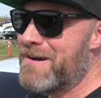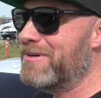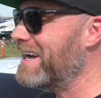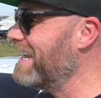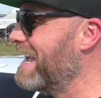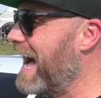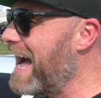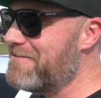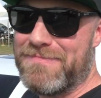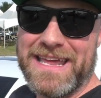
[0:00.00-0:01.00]
but
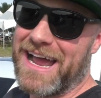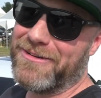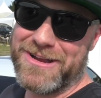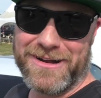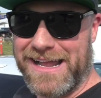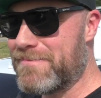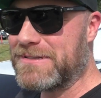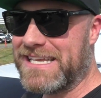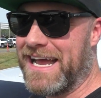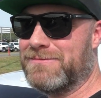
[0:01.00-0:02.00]
I've been out here a couple
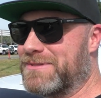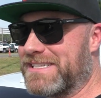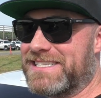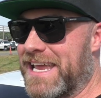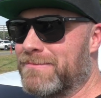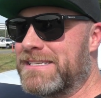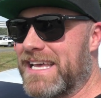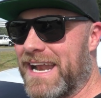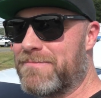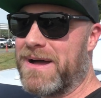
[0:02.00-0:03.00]
times with the same setup